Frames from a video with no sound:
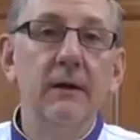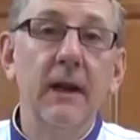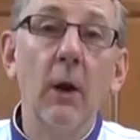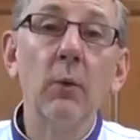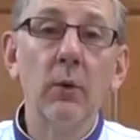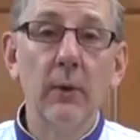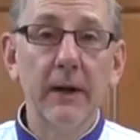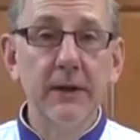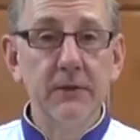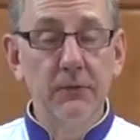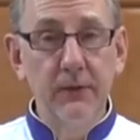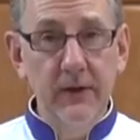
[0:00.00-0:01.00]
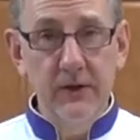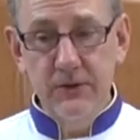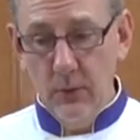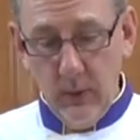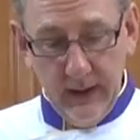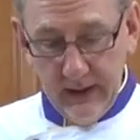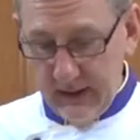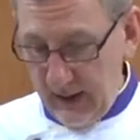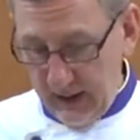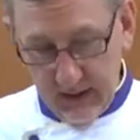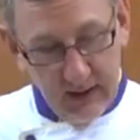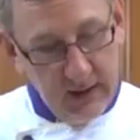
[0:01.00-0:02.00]
Now we're ready to finish the wedding
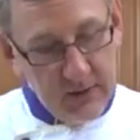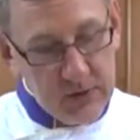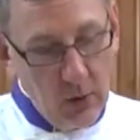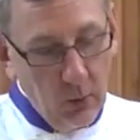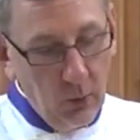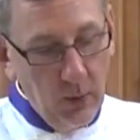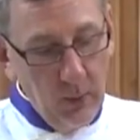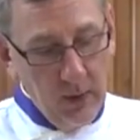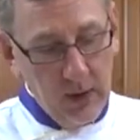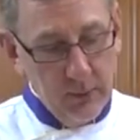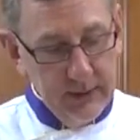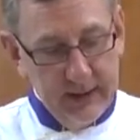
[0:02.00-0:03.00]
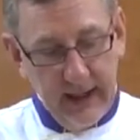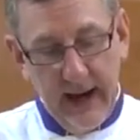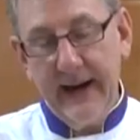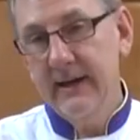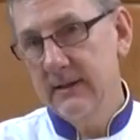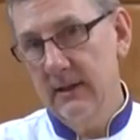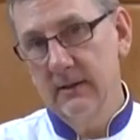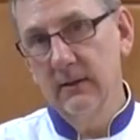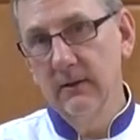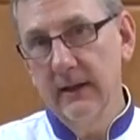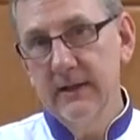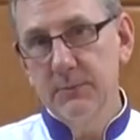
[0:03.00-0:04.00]
cake. So we want to really accent the
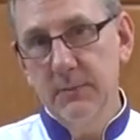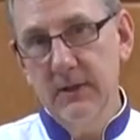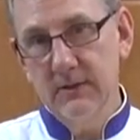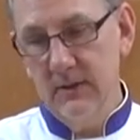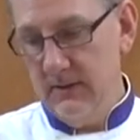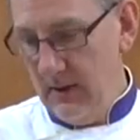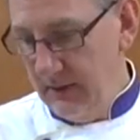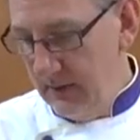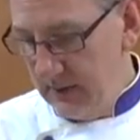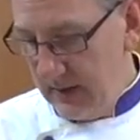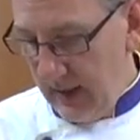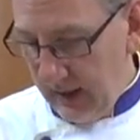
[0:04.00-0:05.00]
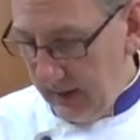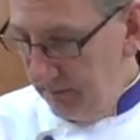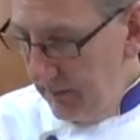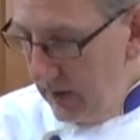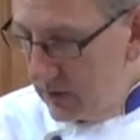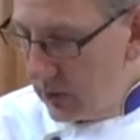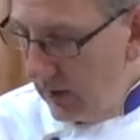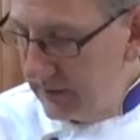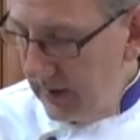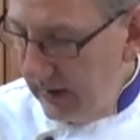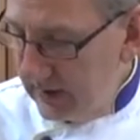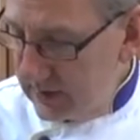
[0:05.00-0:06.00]
lace pieces on this cake. So I've
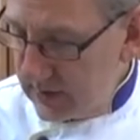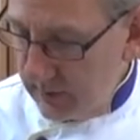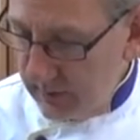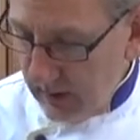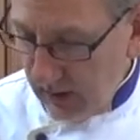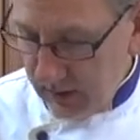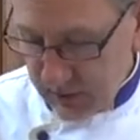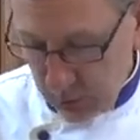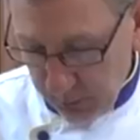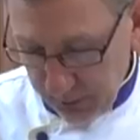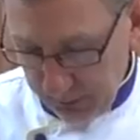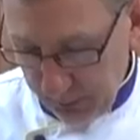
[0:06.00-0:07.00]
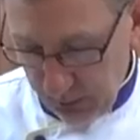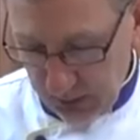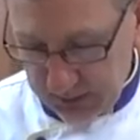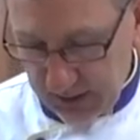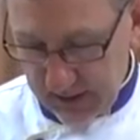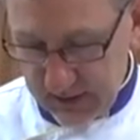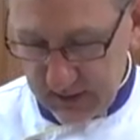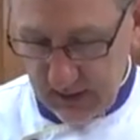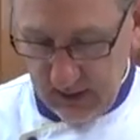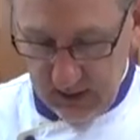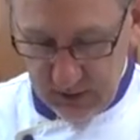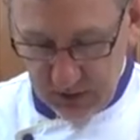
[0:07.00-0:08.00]
taken some uh, super pearl dust
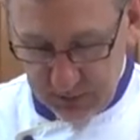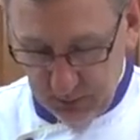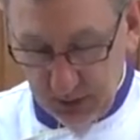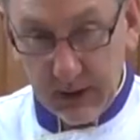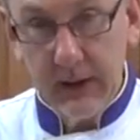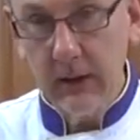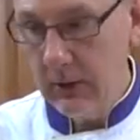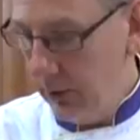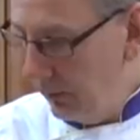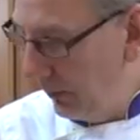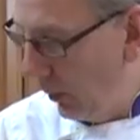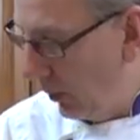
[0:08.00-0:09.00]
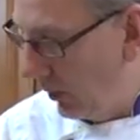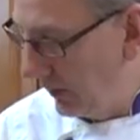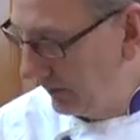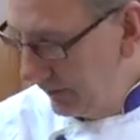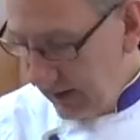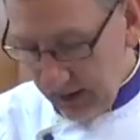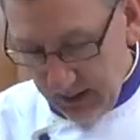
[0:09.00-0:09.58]
and just put it in a little bowl.